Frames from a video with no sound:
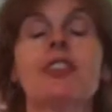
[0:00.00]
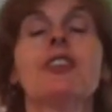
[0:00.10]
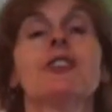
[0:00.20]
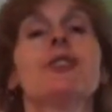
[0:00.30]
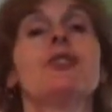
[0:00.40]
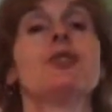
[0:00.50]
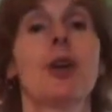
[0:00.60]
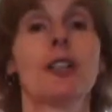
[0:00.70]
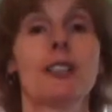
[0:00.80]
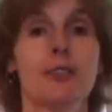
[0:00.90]
until you
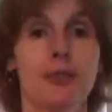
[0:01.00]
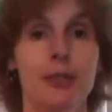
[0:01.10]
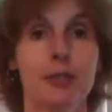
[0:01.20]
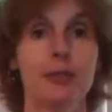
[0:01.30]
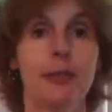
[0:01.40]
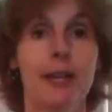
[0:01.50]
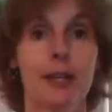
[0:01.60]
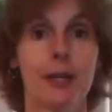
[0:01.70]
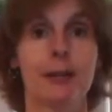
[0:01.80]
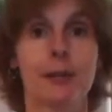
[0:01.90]
start to feel
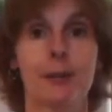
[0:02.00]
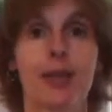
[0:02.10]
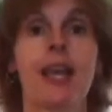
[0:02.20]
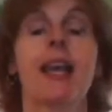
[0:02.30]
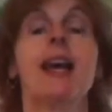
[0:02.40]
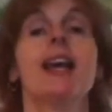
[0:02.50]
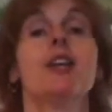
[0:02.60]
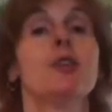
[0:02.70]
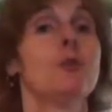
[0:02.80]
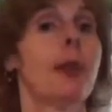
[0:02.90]
better.
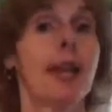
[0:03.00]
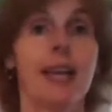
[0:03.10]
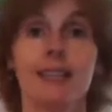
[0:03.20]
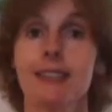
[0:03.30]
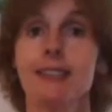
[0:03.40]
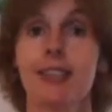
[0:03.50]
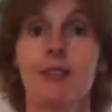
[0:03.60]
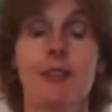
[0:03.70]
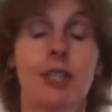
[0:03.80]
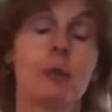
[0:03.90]
You may, as I
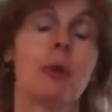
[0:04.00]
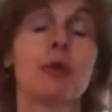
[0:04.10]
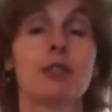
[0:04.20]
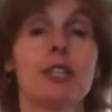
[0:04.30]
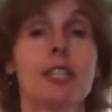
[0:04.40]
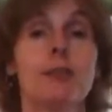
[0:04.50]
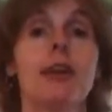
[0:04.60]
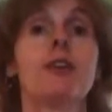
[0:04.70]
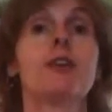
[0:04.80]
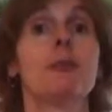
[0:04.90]
said, feel emotionally
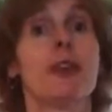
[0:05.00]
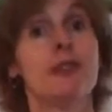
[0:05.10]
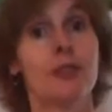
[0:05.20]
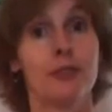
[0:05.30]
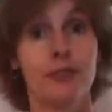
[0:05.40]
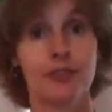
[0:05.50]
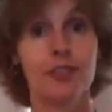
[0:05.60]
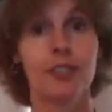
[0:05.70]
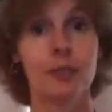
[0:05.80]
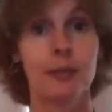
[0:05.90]
better. You may feel
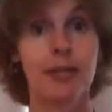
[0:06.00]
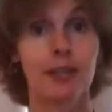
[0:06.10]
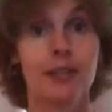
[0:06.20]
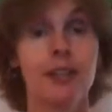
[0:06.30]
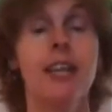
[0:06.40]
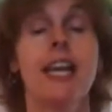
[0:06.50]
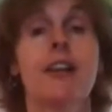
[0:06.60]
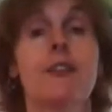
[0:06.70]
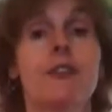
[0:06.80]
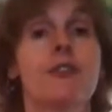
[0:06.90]
physically better.
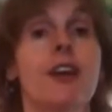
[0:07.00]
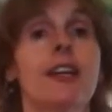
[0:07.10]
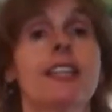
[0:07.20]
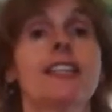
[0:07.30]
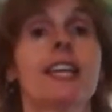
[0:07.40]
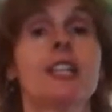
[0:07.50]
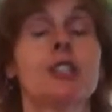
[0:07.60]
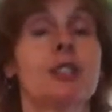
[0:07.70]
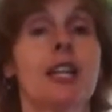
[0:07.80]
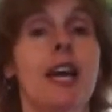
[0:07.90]
If you're finding
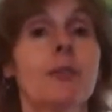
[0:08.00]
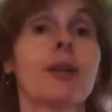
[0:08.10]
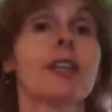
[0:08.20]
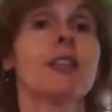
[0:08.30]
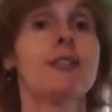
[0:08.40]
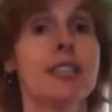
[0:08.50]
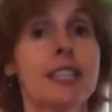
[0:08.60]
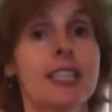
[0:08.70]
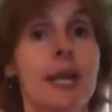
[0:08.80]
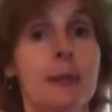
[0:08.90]
that you're not really
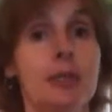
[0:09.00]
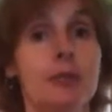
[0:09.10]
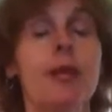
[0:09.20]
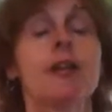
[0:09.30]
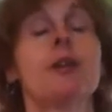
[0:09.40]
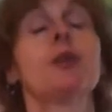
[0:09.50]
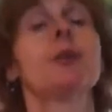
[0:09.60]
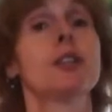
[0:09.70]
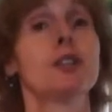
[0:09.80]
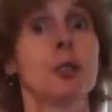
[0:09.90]
feeling that much better, you
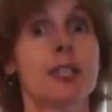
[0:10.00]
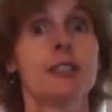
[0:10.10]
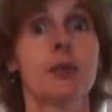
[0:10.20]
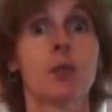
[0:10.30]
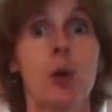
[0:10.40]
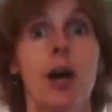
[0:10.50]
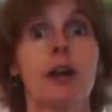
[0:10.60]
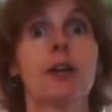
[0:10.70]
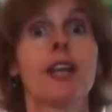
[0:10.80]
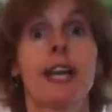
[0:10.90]
can drink some
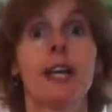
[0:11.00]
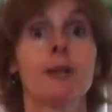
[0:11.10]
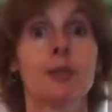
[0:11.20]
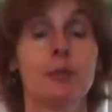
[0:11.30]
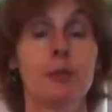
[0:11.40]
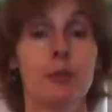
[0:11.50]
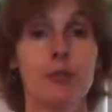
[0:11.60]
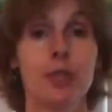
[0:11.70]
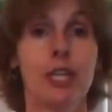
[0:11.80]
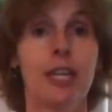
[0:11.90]
water. That helps to
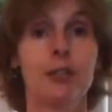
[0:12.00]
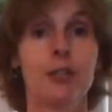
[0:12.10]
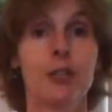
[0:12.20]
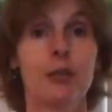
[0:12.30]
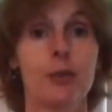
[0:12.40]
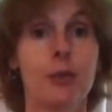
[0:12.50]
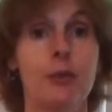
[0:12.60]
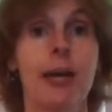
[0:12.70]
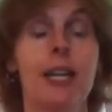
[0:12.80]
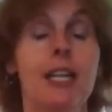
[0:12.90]
move good energy through
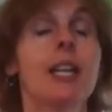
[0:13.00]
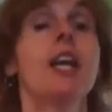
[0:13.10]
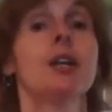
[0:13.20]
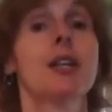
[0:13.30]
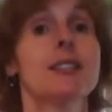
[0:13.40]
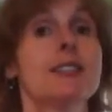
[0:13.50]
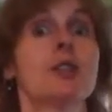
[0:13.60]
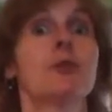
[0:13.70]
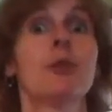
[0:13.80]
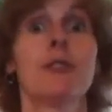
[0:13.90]
your body.
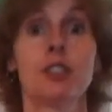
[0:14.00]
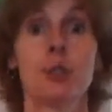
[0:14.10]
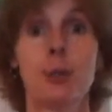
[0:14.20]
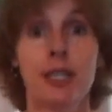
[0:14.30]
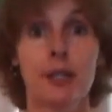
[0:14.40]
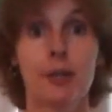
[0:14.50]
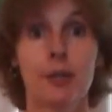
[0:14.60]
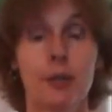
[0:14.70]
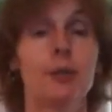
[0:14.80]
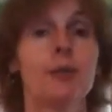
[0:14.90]
Consider moving to
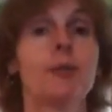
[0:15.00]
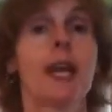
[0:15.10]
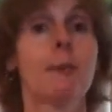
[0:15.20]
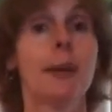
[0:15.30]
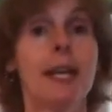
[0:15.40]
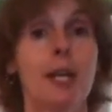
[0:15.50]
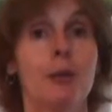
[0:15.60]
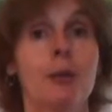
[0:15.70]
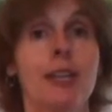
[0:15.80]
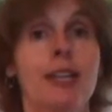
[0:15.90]
another room. That might
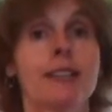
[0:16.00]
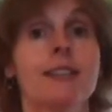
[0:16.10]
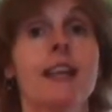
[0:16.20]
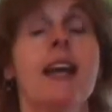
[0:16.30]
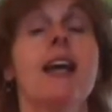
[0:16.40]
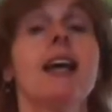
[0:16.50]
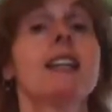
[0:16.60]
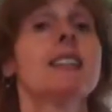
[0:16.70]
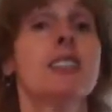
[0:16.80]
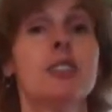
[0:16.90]
help things.
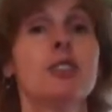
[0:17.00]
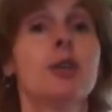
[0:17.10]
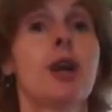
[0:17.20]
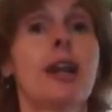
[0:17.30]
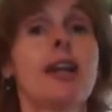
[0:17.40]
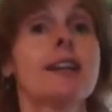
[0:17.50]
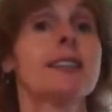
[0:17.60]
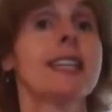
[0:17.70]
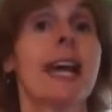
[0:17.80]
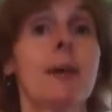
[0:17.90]
Consider
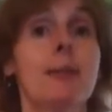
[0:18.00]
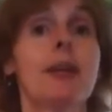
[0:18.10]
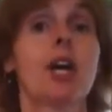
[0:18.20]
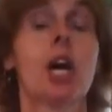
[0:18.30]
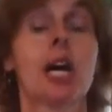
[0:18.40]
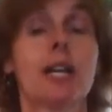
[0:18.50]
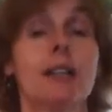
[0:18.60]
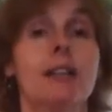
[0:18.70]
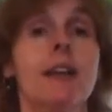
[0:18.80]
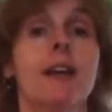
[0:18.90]
trying tapping
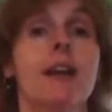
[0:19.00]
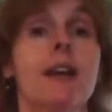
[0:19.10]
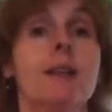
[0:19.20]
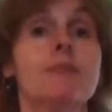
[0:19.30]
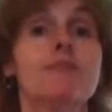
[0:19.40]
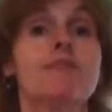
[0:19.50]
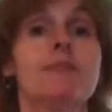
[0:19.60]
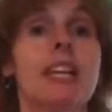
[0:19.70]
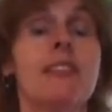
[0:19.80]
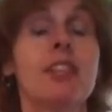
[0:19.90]
on,
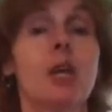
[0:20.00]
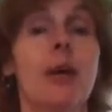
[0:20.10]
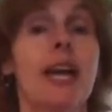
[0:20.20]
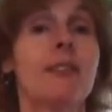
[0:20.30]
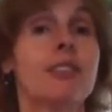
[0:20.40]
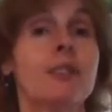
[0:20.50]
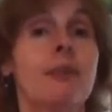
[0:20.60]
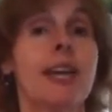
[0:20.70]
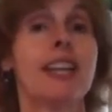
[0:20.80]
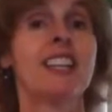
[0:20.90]
even though I have this
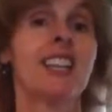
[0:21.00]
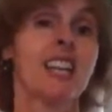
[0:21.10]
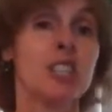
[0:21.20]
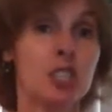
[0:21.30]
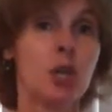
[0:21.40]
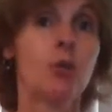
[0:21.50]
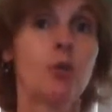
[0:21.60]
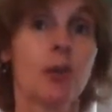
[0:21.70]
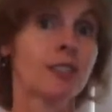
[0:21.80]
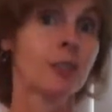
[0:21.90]
pain and I
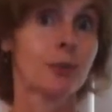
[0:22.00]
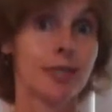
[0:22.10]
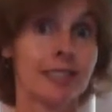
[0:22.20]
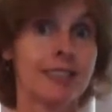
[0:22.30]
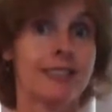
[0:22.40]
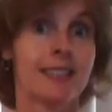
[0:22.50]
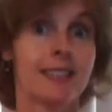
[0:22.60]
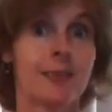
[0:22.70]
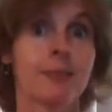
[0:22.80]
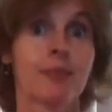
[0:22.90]
don't want to release
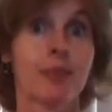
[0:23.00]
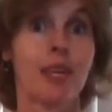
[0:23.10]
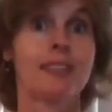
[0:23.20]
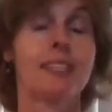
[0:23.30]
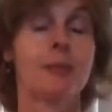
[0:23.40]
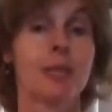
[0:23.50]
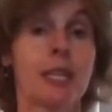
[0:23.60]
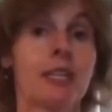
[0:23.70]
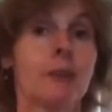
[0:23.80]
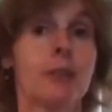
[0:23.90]
it. I
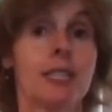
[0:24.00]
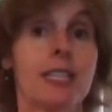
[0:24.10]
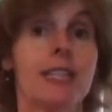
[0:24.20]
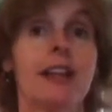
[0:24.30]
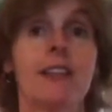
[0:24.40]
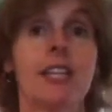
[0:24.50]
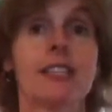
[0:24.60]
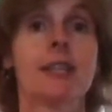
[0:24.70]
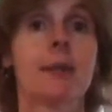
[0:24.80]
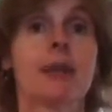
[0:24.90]
deeply and completely love and
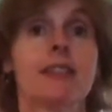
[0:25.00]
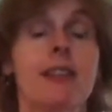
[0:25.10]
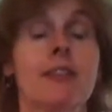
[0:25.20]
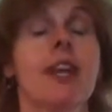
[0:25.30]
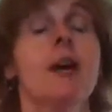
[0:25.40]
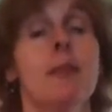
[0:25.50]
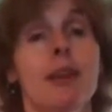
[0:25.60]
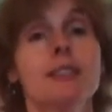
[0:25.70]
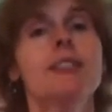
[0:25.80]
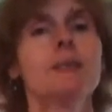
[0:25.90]
accept myself,
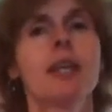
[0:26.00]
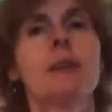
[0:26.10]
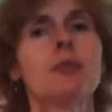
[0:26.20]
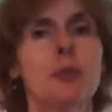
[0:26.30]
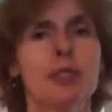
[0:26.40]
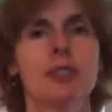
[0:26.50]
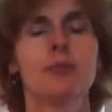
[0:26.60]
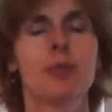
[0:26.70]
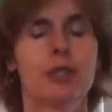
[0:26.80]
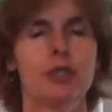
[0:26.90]
because sometimes
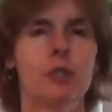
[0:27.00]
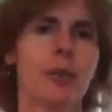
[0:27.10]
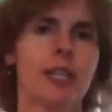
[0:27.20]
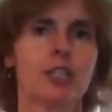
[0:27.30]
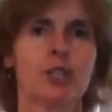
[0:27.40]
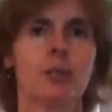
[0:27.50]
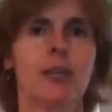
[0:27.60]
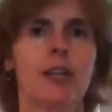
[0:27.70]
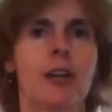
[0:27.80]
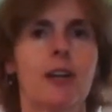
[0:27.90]
we're switched.
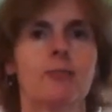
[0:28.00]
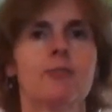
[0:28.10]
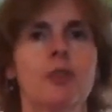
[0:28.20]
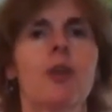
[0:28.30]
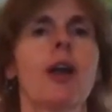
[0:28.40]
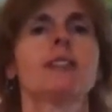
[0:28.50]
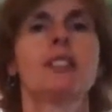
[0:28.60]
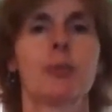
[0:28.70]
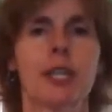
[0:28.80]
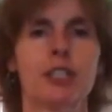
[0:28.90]
We are
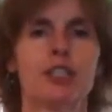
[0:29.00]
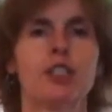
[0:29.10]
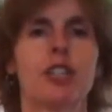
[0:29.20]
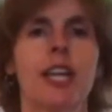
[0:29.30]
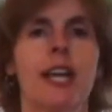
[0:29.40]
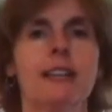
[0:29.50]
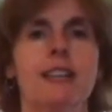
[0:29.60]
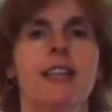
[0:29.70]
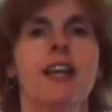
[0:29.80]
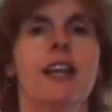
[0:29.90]
cross-switched so
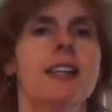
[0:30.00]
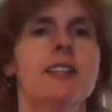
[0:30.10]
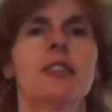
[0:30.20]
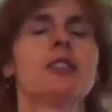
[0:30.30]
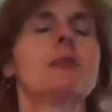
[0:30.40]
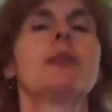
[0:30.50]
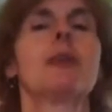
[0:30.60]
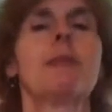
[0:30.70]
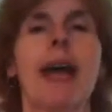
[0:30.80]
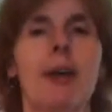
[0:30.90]
that there's
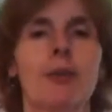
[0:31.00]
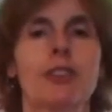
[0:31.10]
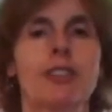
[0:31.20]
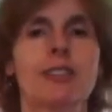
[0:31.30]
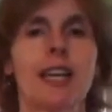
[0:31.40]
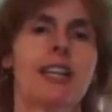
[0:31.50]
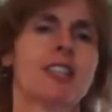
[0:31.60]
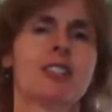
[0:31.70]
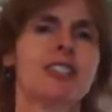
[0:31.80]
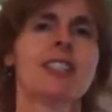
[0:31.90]
something backwards inside
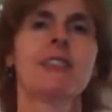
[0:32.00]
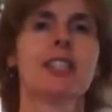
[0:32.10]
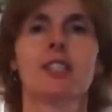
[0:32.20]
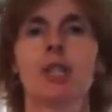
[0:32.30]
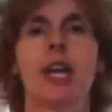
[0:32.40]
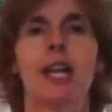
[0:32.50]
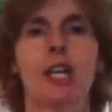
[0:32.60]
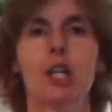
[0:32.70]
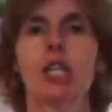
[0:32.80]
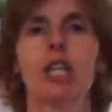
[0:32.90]
us. Just give it a try.
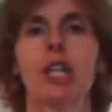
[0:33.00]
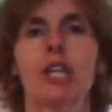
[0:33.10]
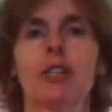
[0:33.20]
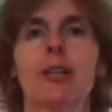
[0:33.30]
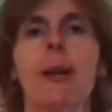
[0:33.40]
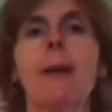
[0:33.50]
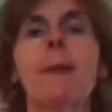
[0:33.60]
It couldn't hurt.